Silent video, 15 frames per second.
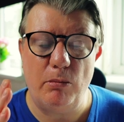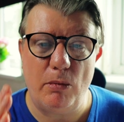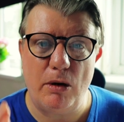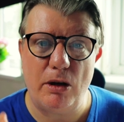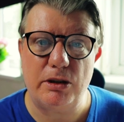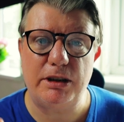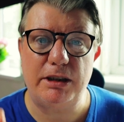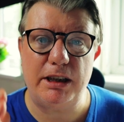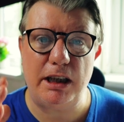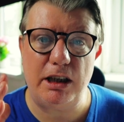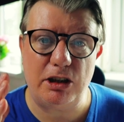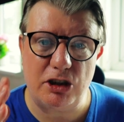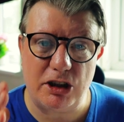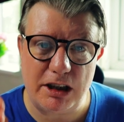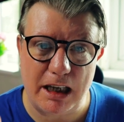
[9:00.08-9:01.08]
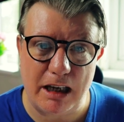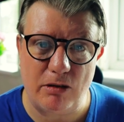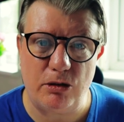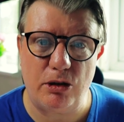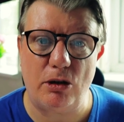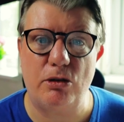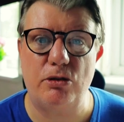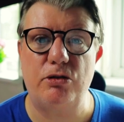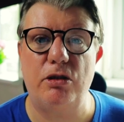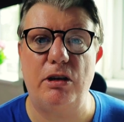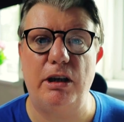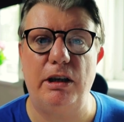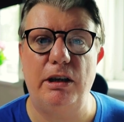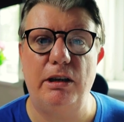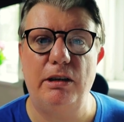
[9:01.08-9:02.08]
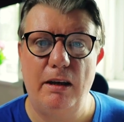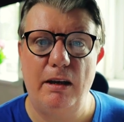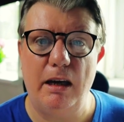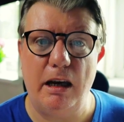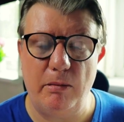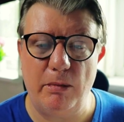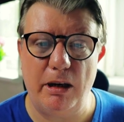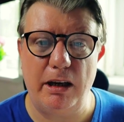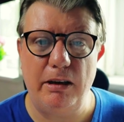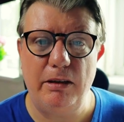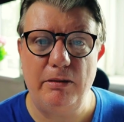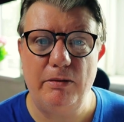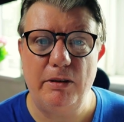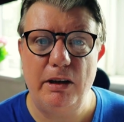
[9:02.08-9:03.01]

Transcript: he must teach sound doctrine. Amen.